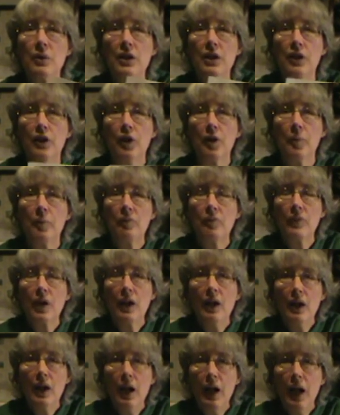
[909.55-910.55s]
year.
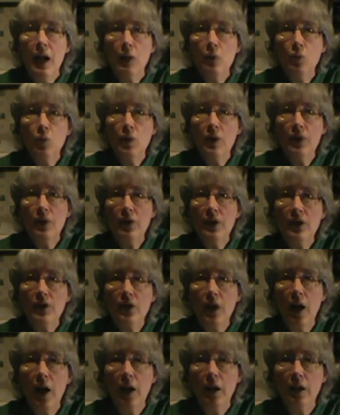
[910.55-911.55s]
And with
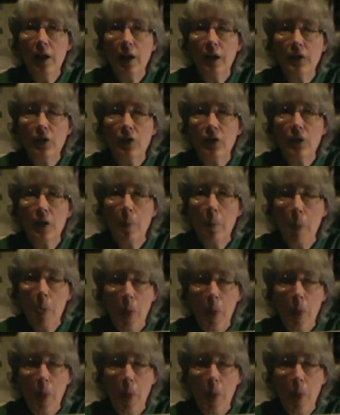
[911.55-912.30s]
these highlights,